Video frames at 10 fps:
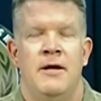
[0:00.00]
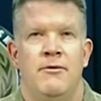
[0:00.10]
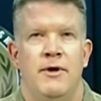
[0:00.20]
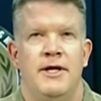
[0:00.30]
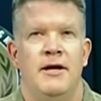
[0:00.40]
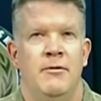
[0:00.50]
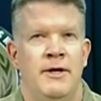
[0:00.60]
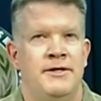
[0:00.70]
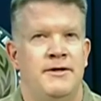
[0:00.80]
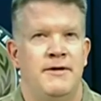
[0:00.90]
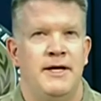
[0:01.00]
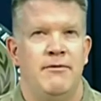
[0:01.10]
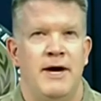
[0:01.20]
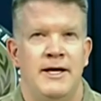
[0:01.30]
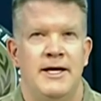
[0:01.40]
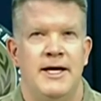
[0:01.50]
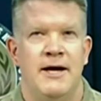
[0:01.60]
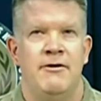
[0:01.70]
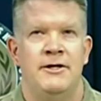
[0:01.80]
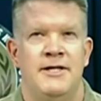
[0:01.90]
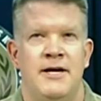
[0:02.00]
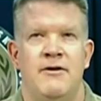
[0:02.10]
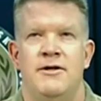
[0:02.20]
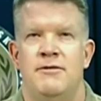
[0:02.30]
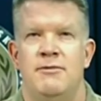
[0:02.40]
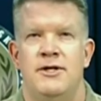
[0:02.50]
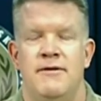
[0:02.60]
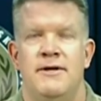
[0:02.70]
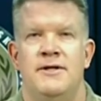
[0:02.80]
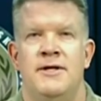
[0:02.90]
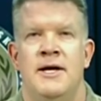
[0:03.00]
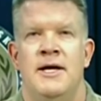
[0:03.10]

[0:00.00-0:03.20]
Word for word: with elements of the Iraqi counterterrorism service,